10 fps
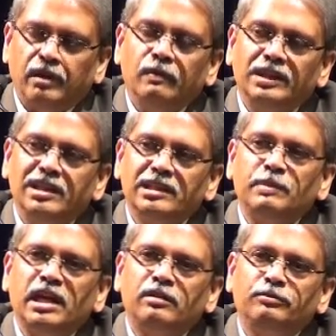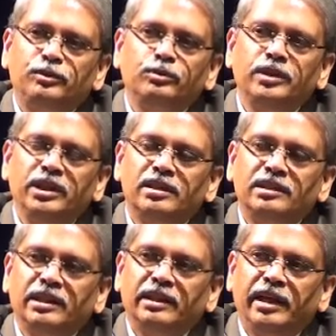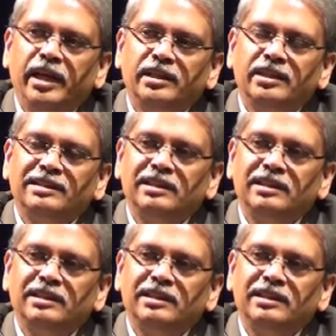Within a span of 2 years, he created